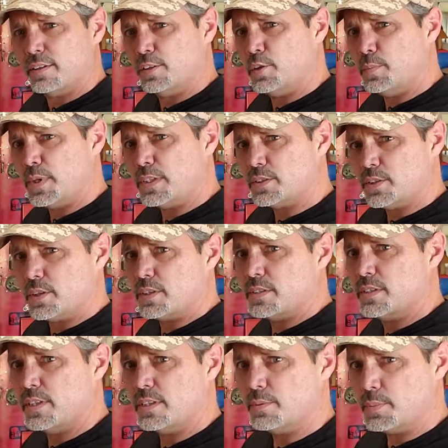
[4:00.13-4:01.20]
a little bit so you can
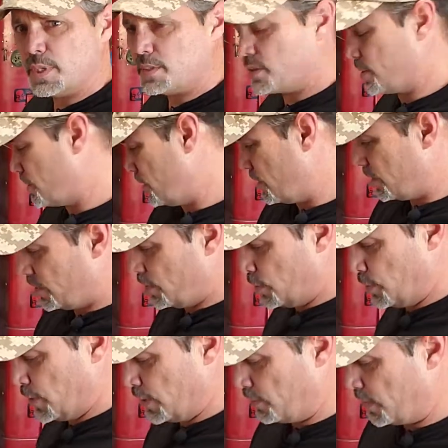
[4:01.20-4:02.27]
see the bench a little
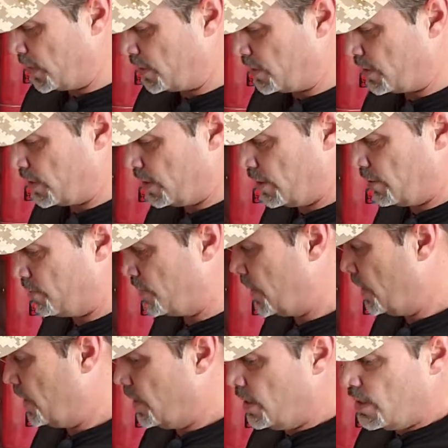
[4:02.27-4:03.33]
bit better.
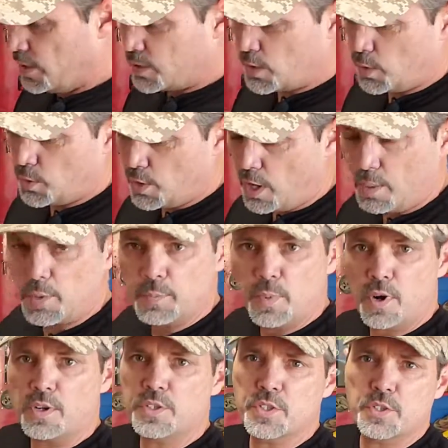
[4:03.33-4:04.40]
So common
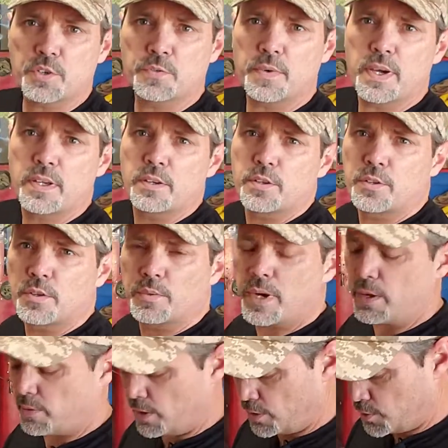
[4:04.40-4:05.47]
parts you're going to find on a
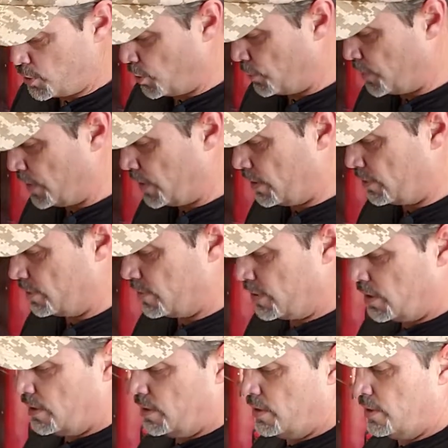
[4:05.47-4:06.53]
rat rod trophy:
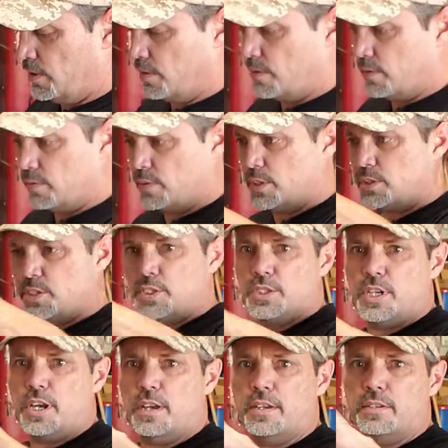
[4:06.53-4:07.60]
rusty
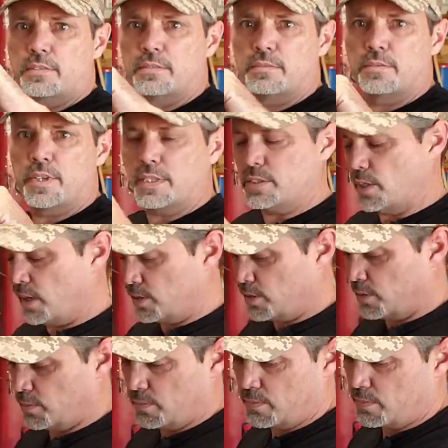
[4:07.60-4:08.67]
chain. That's awesome.